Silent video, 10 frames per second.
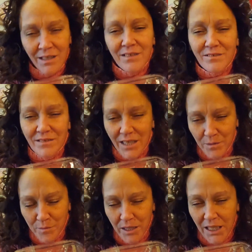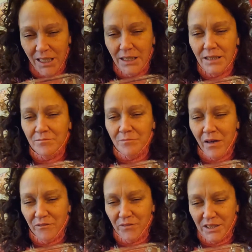Then I'm gonna eat my
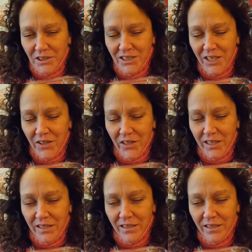vegetarian